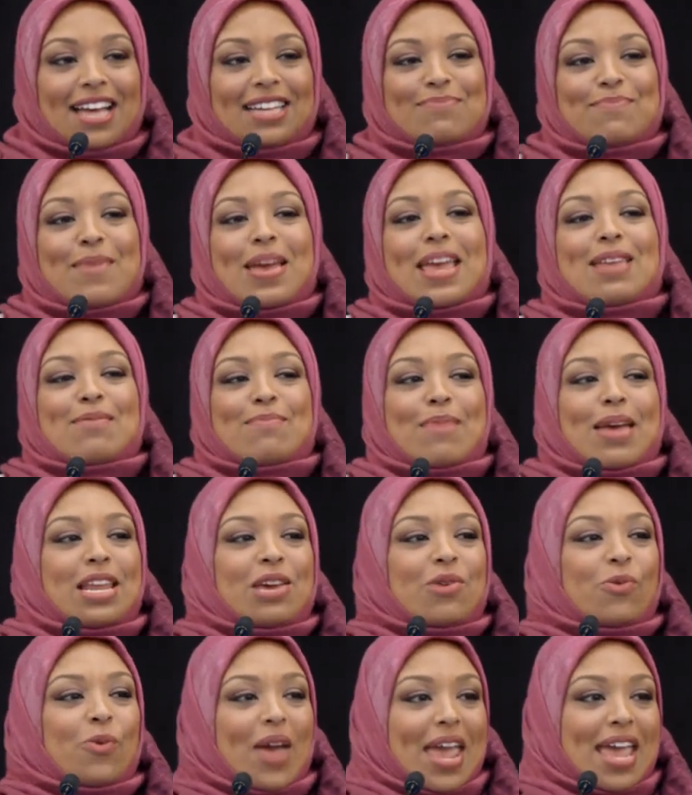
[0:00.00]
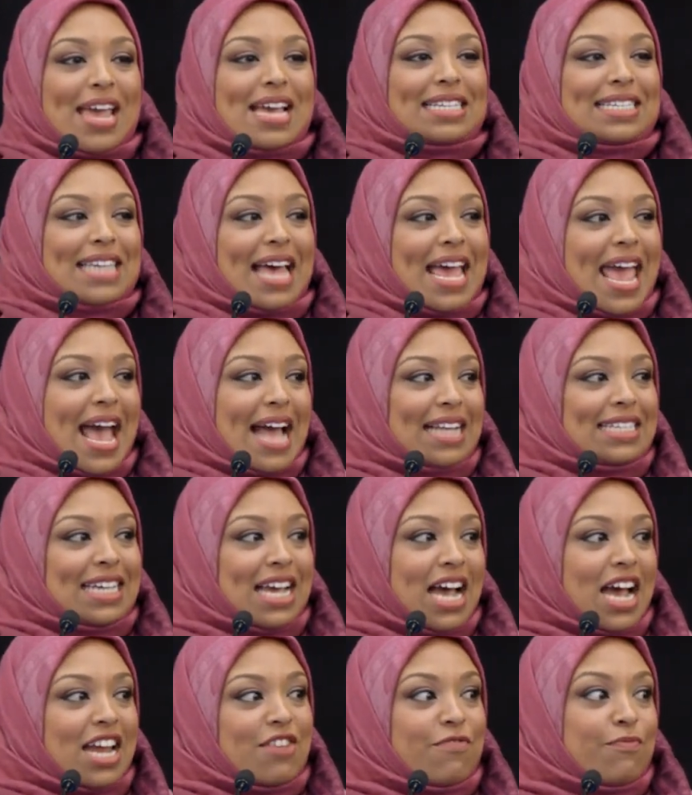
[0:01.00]
In many ways, I had to
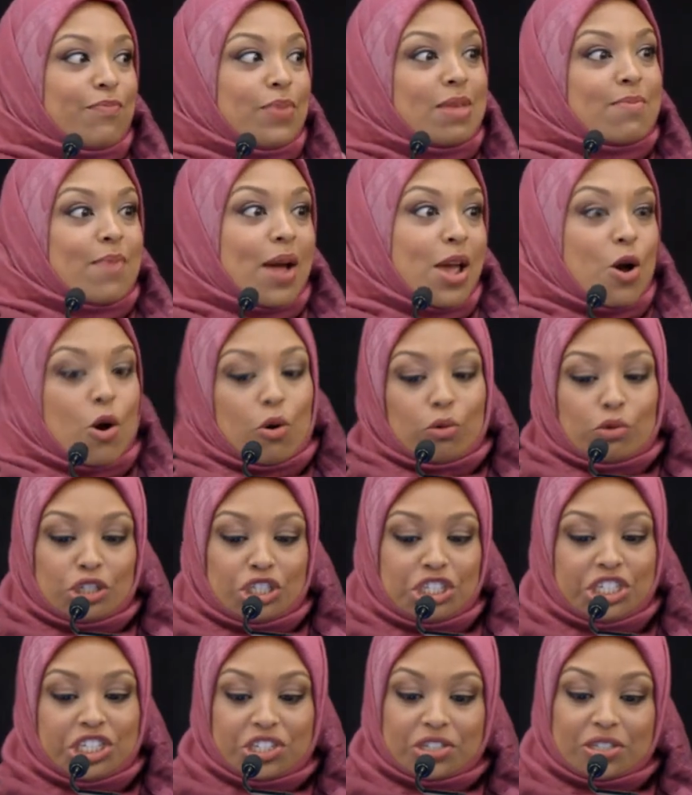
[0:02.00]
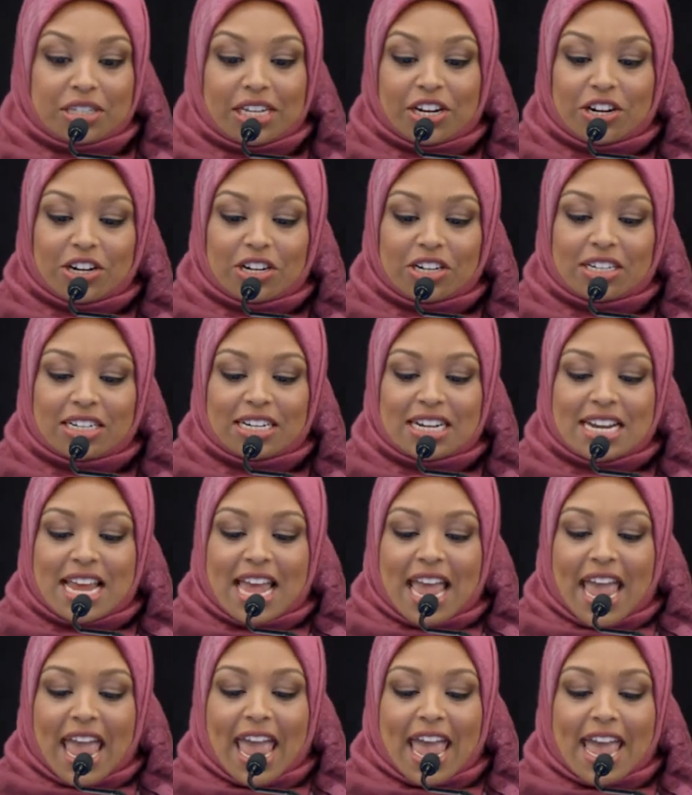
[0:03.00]
kind of be my own cheerleader,
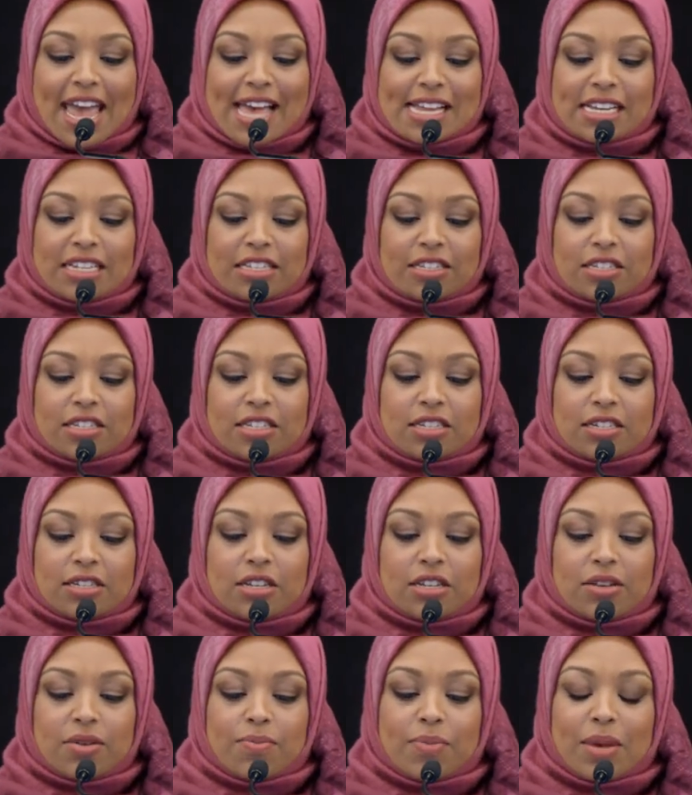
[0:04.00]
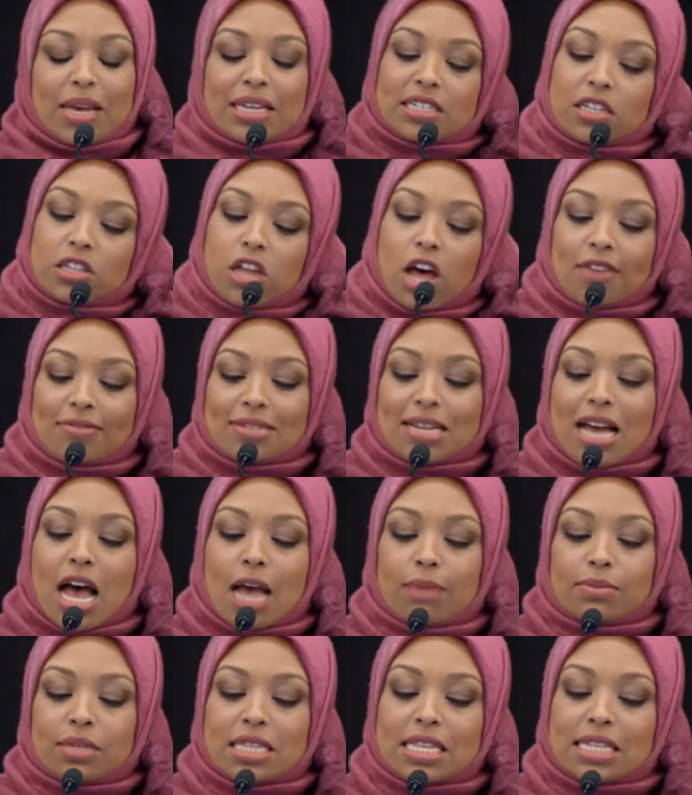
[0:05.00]
and because a lot of
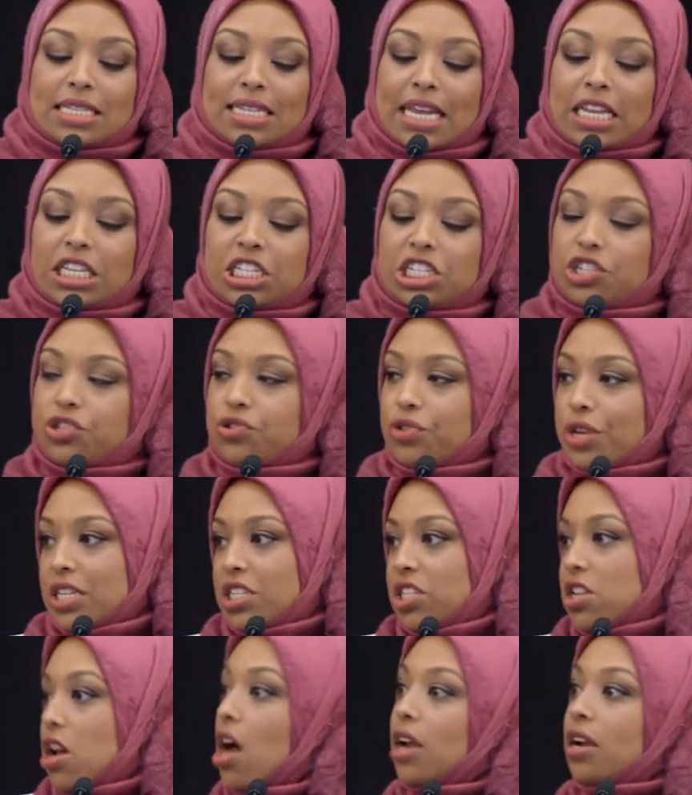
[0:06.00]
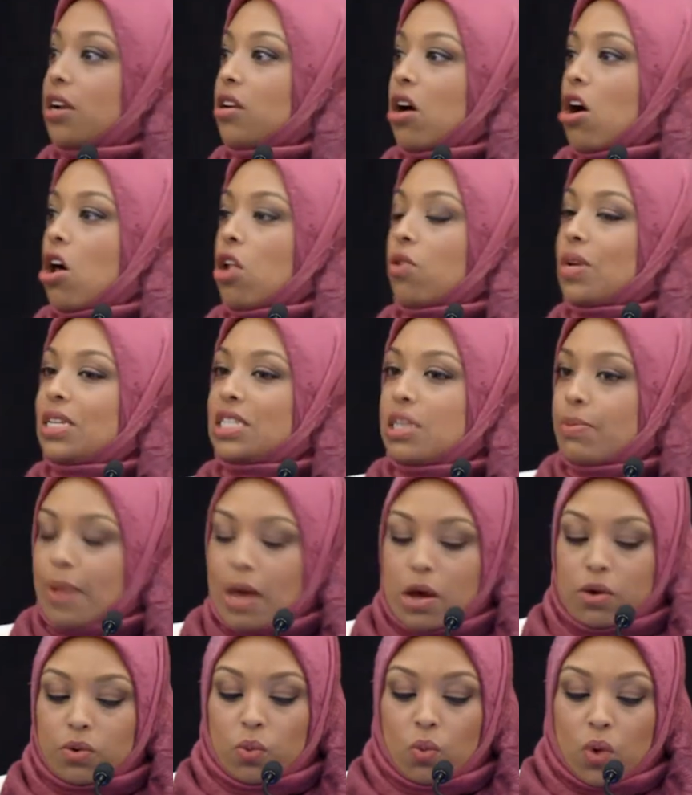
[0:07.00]
times in this industry, it's not always
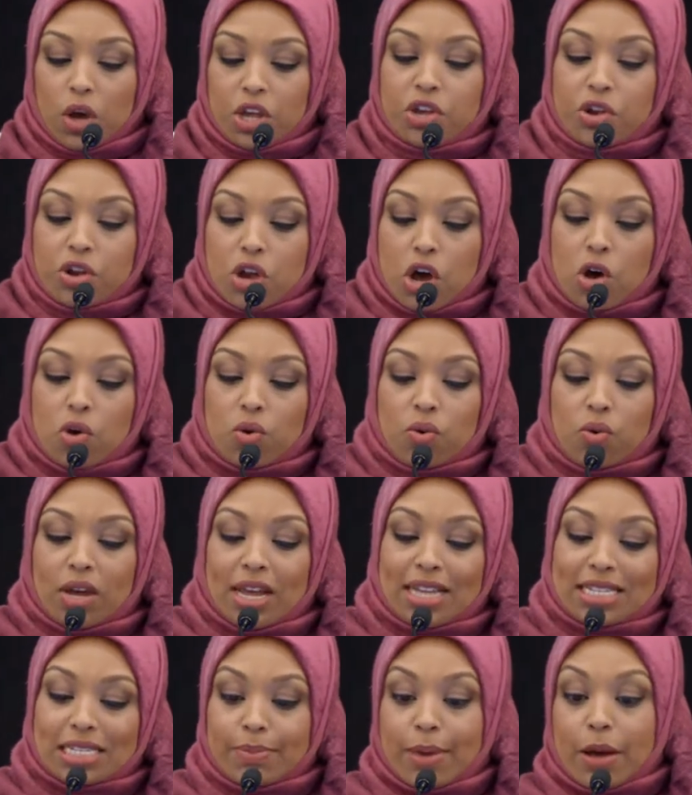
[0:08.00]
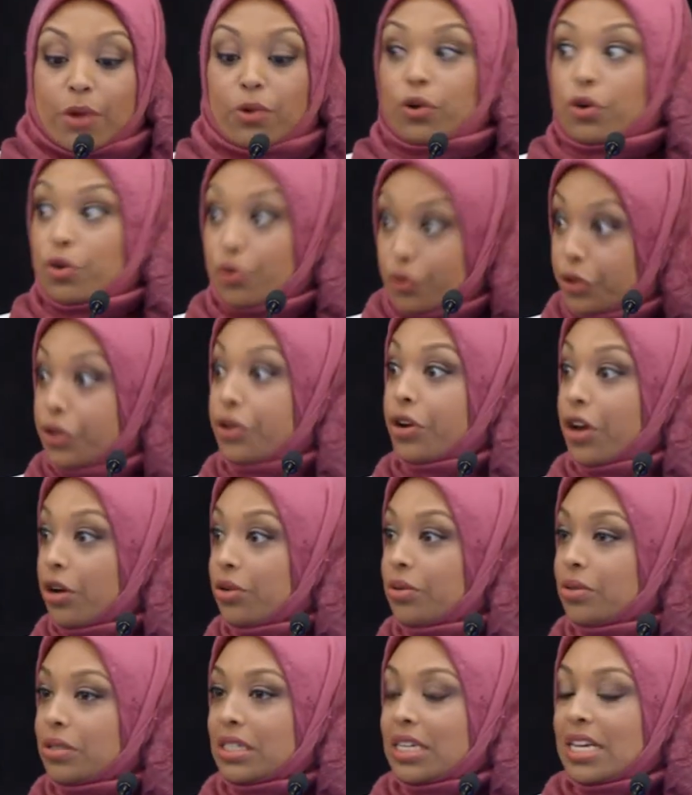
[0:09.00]
about what you know, it's about who you
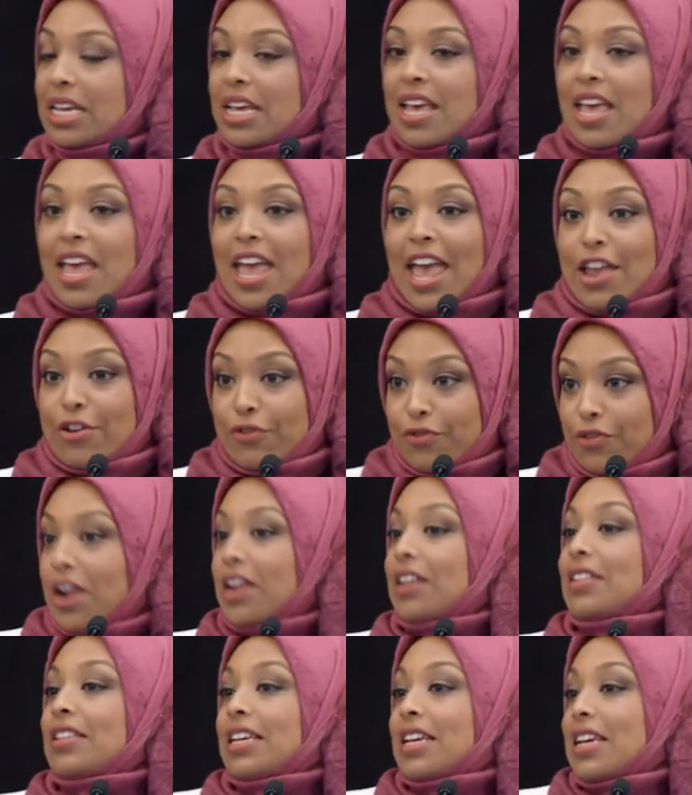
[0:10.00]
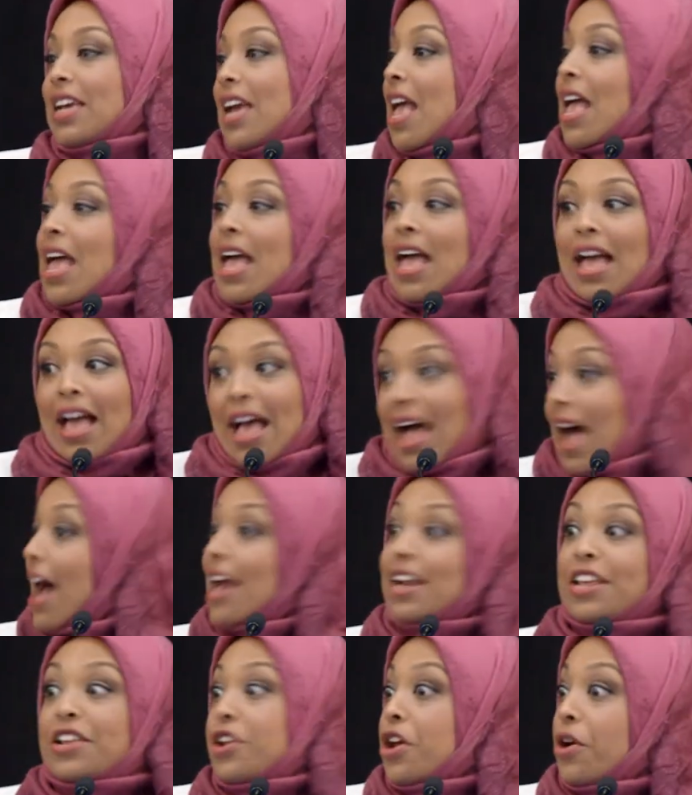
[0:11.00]
know, and frankly,
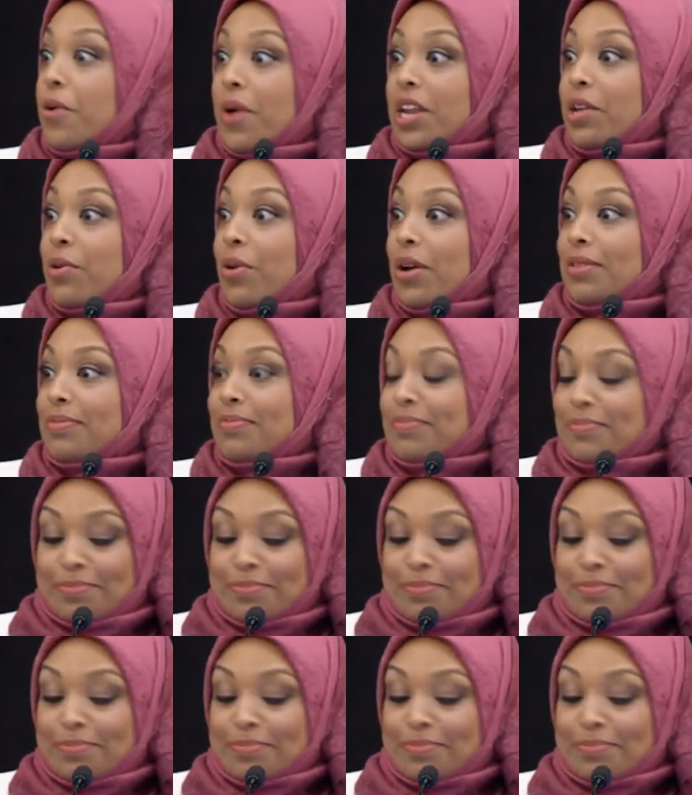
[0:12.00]
I didn't know anyone.